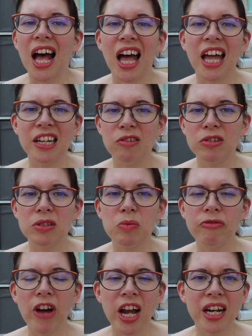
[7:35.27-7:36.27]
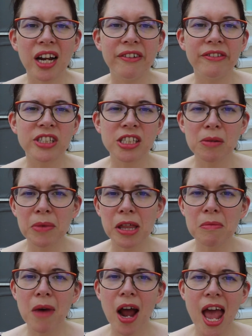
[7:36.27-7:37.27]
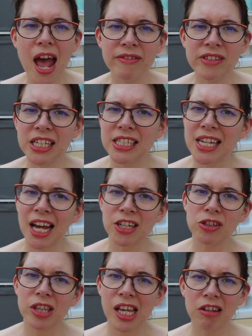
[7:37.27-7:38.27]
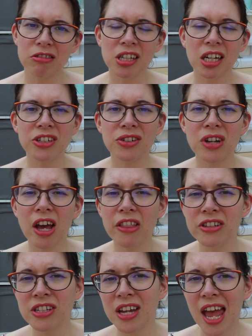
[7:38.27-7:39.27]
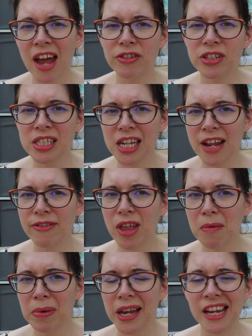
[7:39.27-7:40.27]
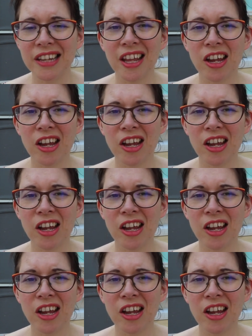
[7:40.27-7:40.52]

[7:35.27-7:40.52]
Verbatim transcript: And it was fine, and some of them I have zigzagged on the outside and others I have just left that plain.